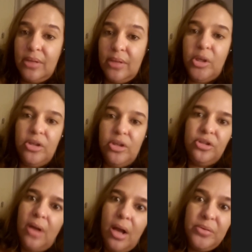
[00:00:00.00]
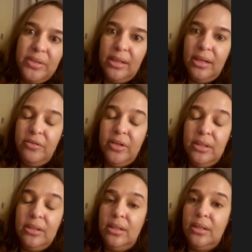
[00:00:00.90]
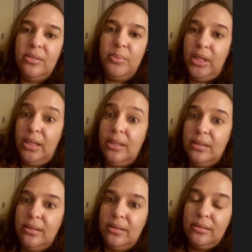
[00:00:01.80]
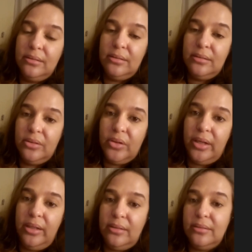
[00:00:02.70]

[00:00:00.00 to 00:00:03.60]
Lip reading: I'm not sure how significant it is, but it is. Right?